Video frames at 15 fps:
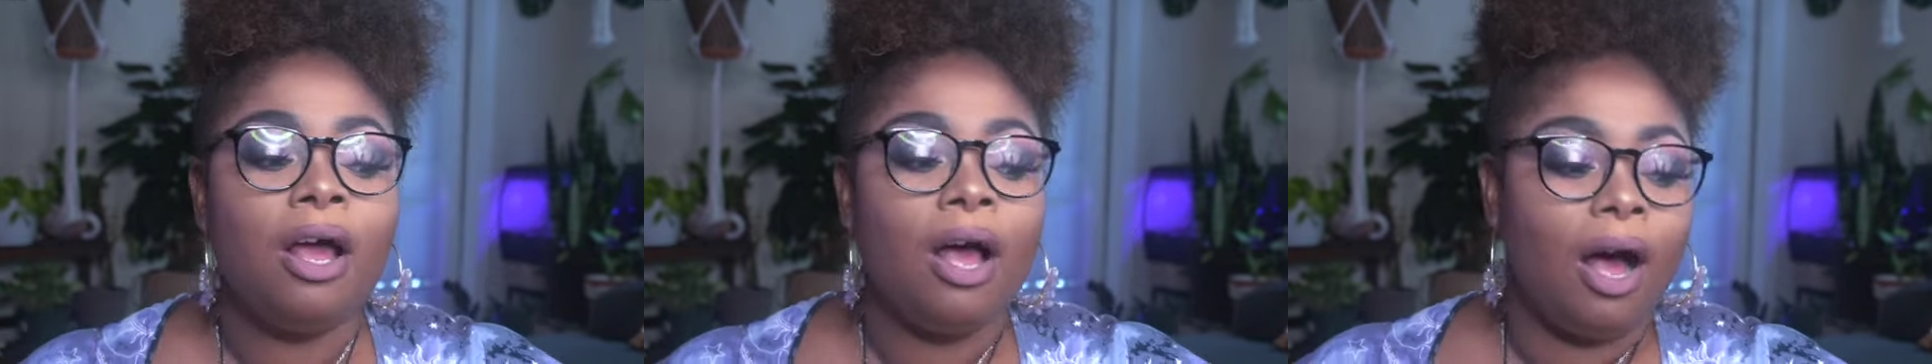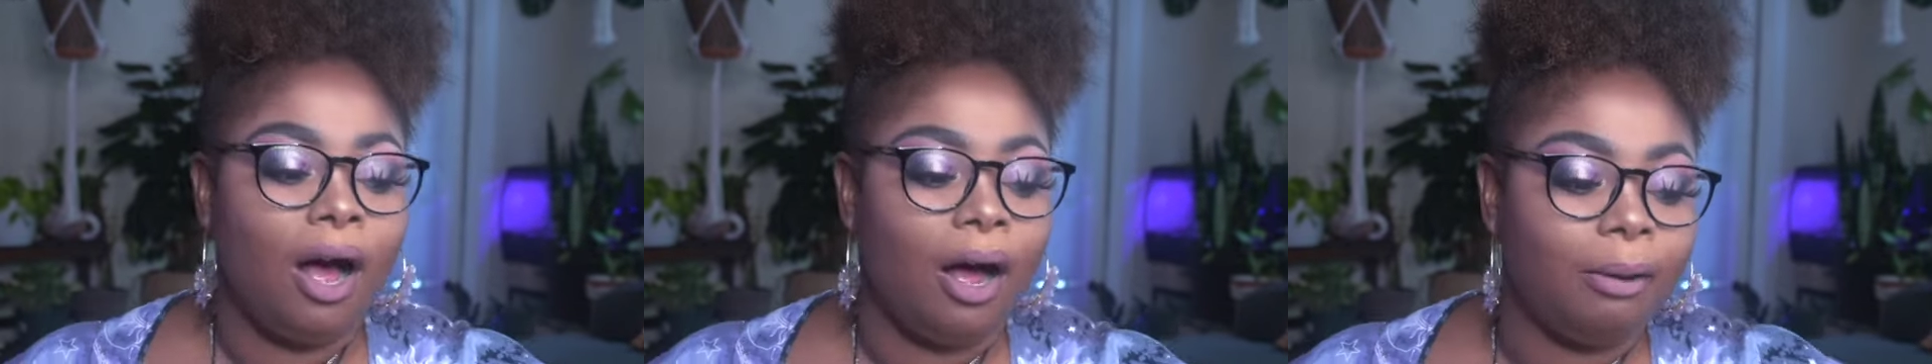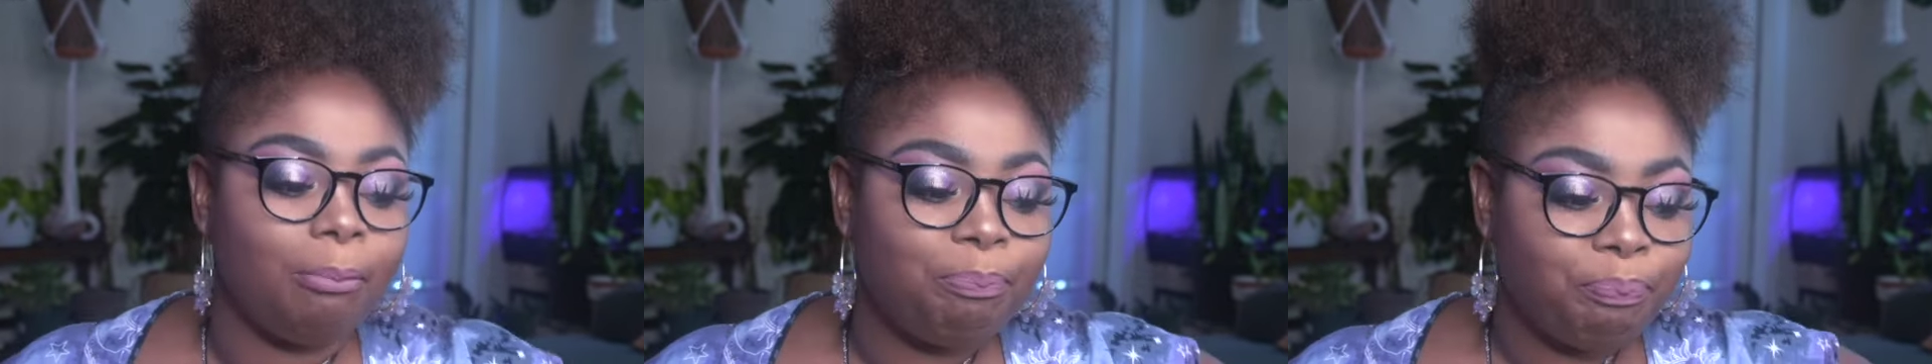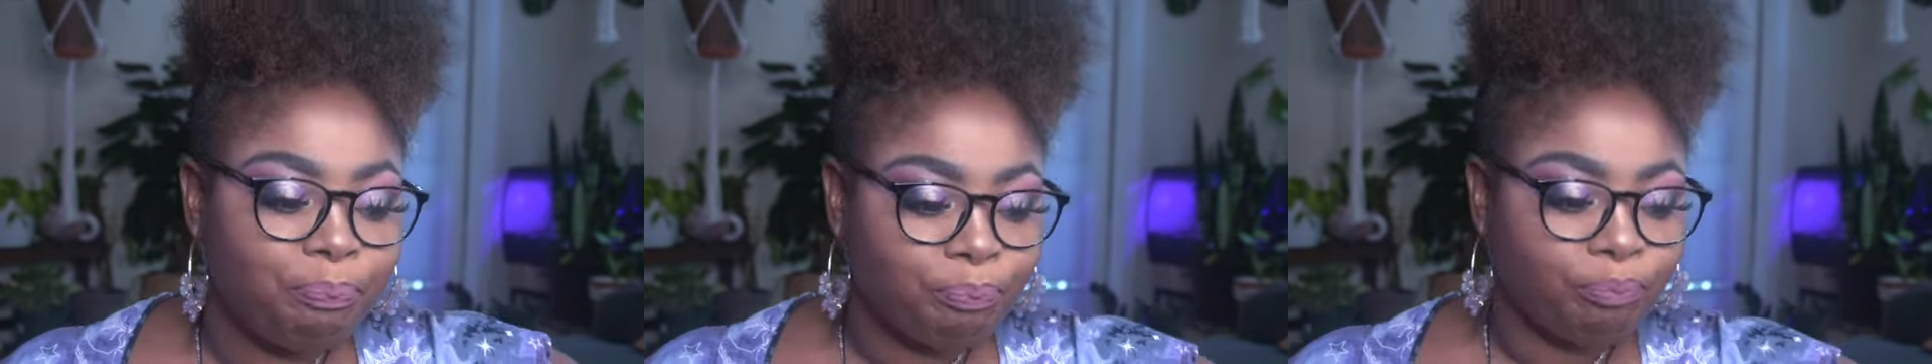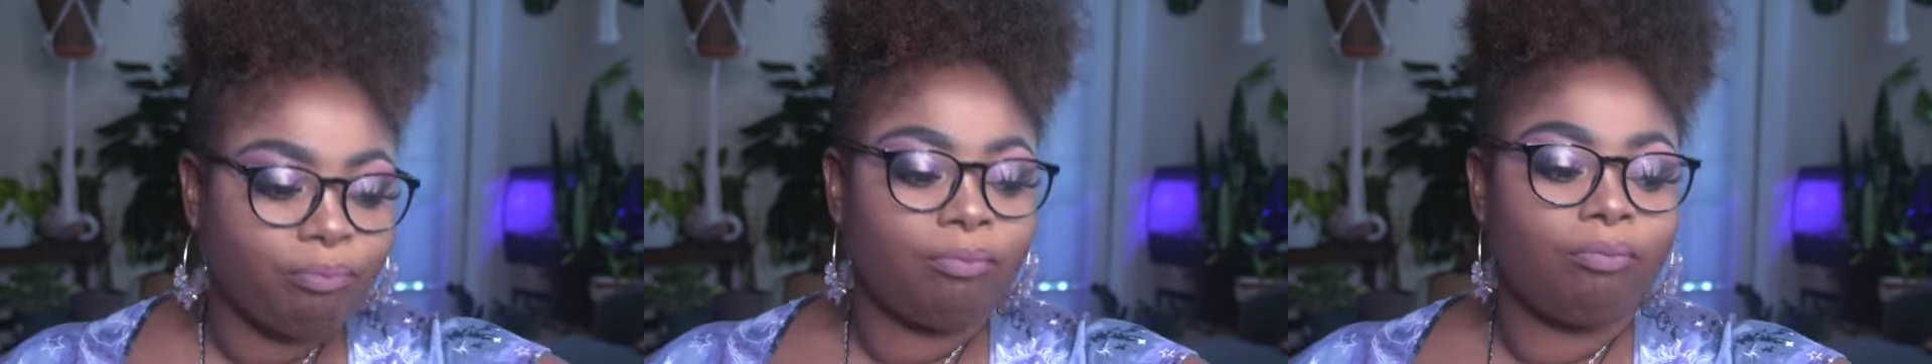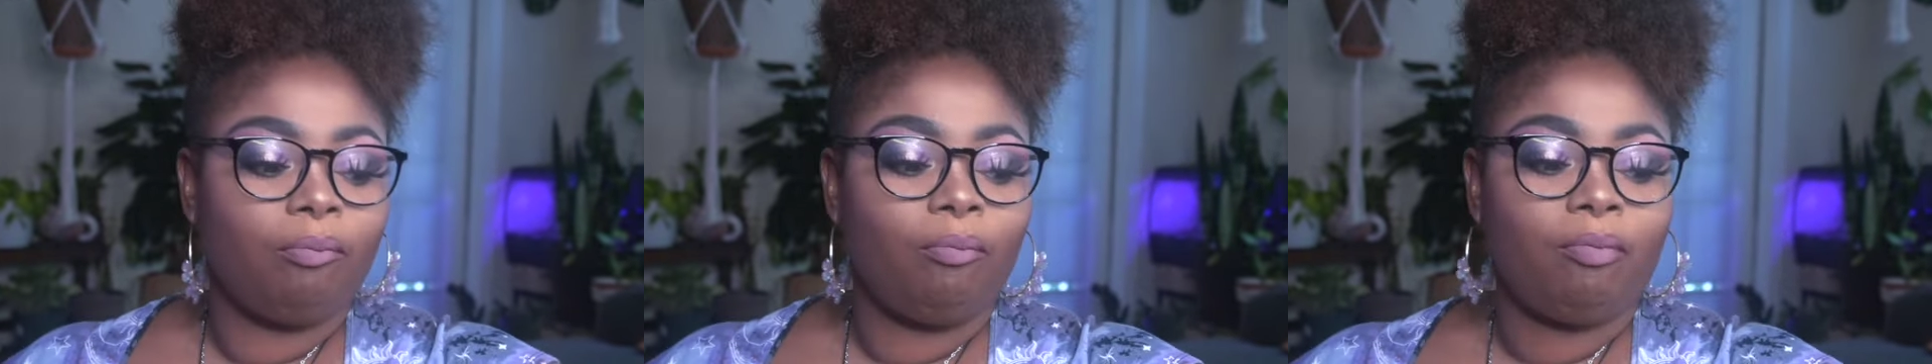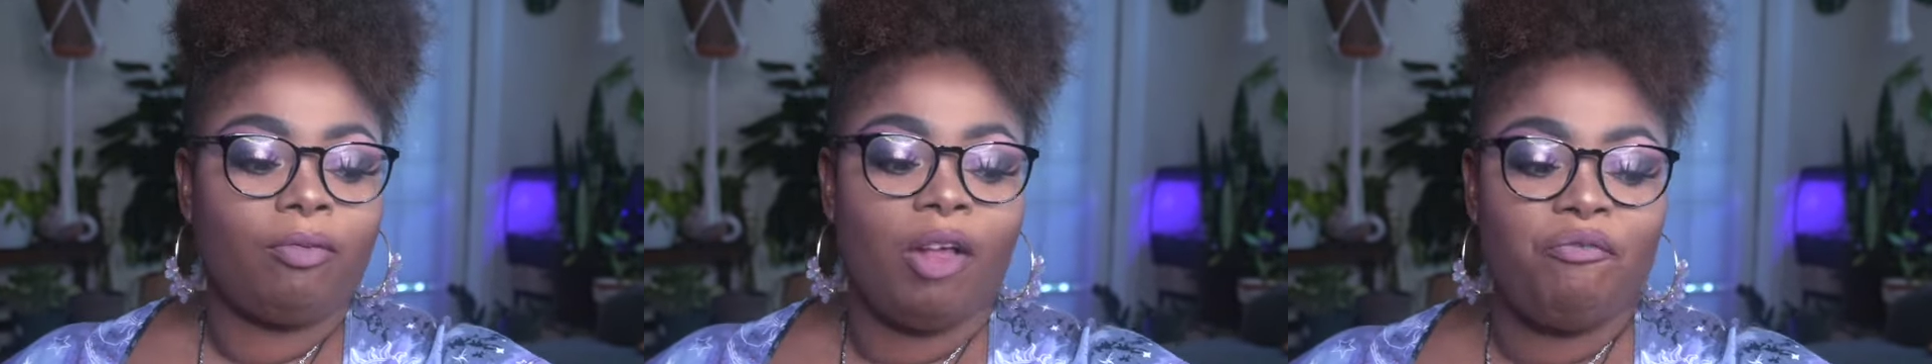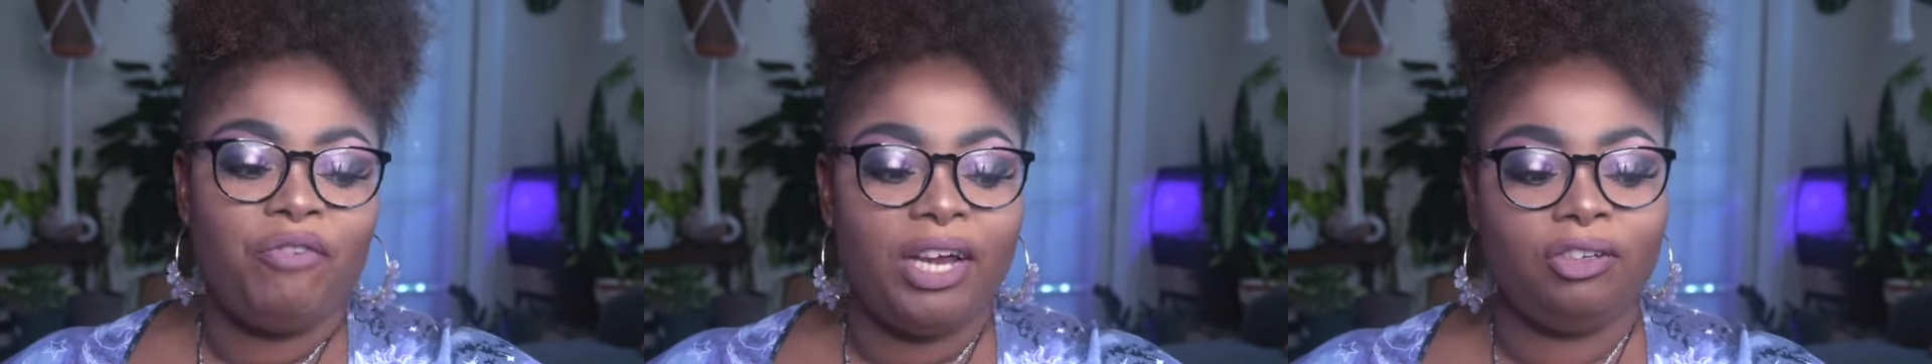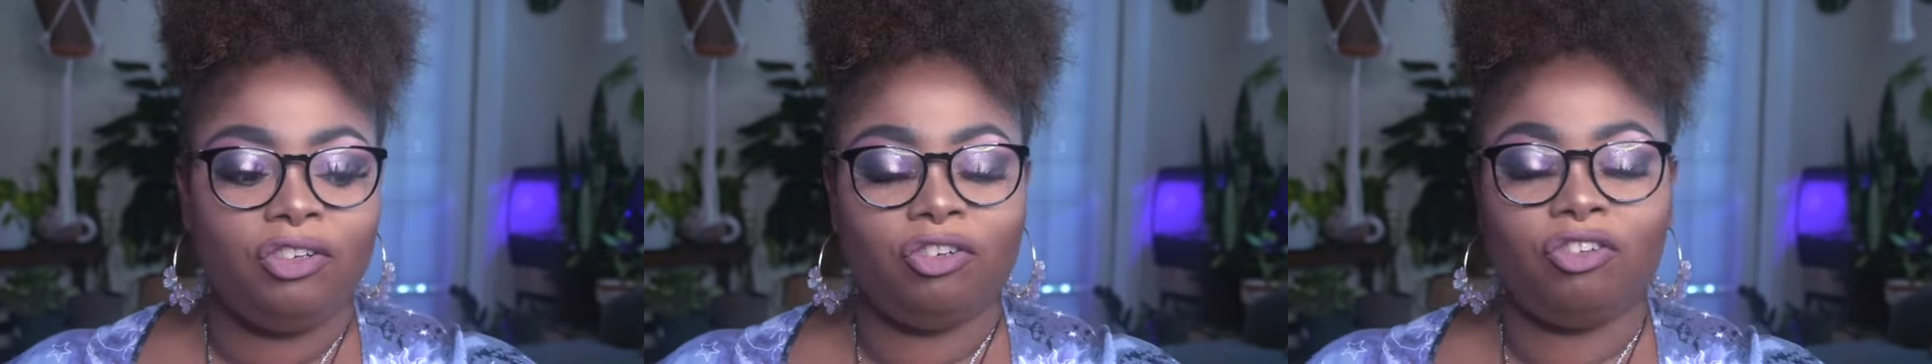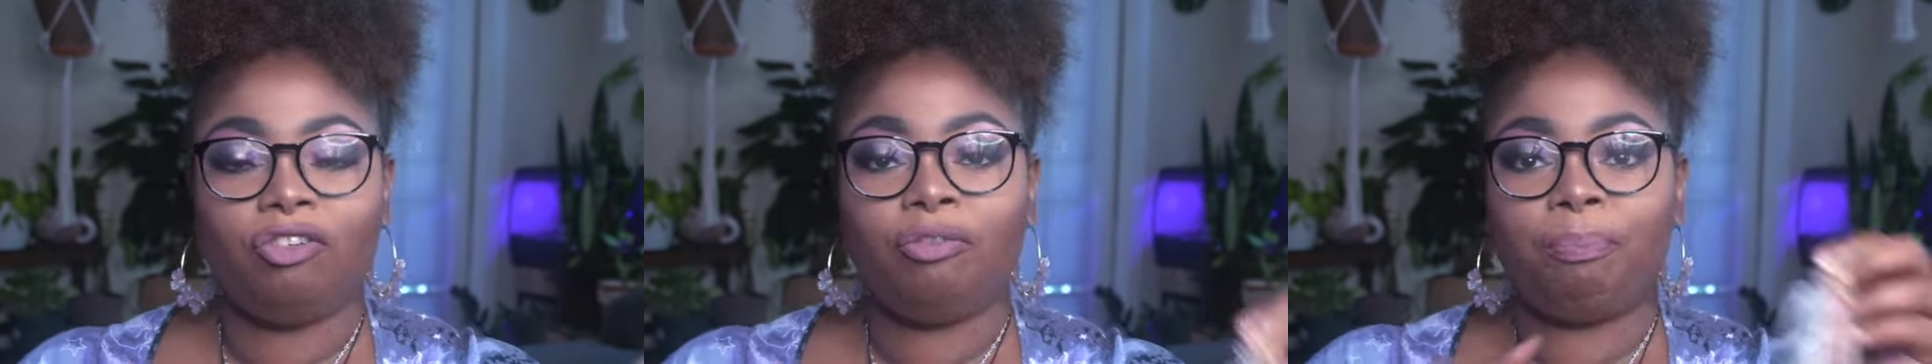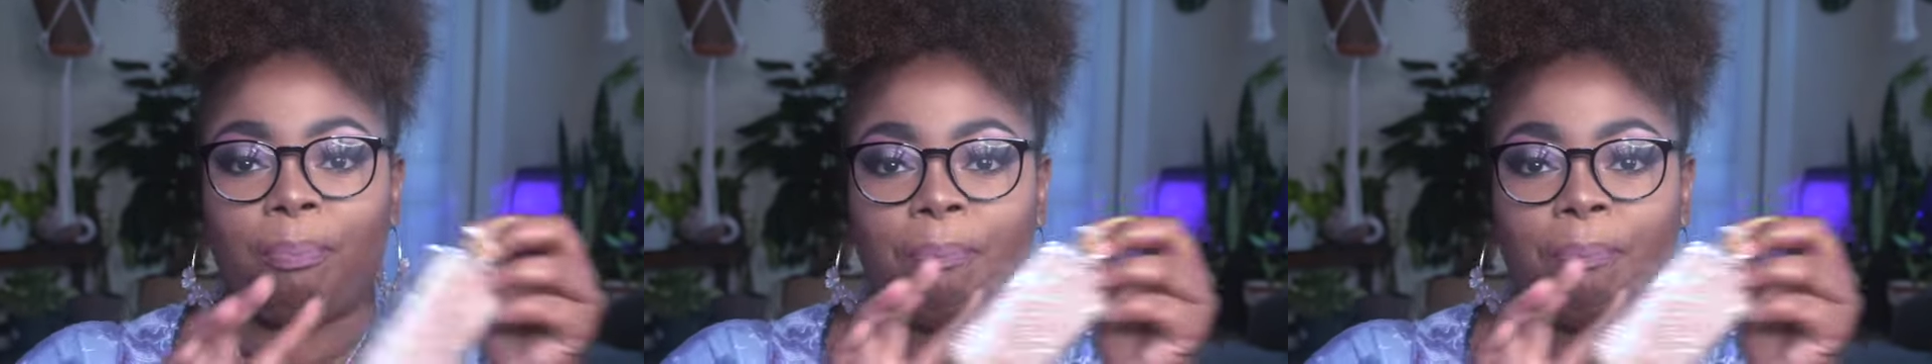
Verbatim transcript: Um, facials